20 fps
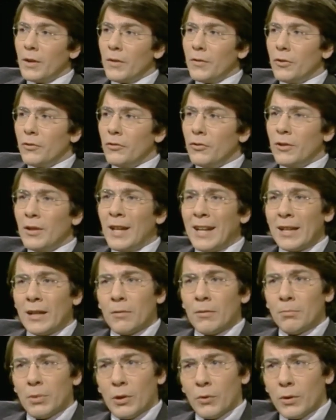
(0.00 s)
the genetic
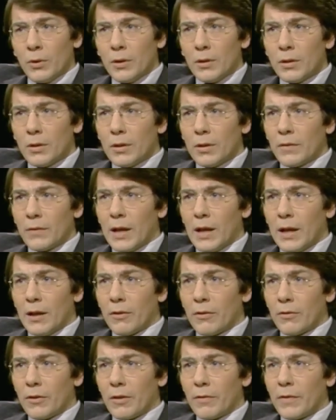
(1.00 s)
component of
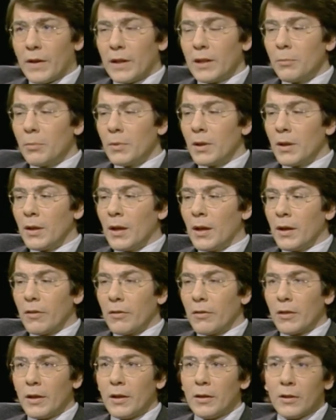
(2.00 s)
cancer has finally been
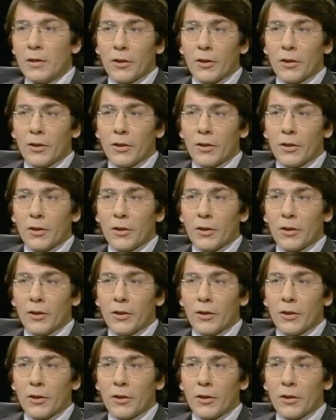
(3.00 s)
isolated.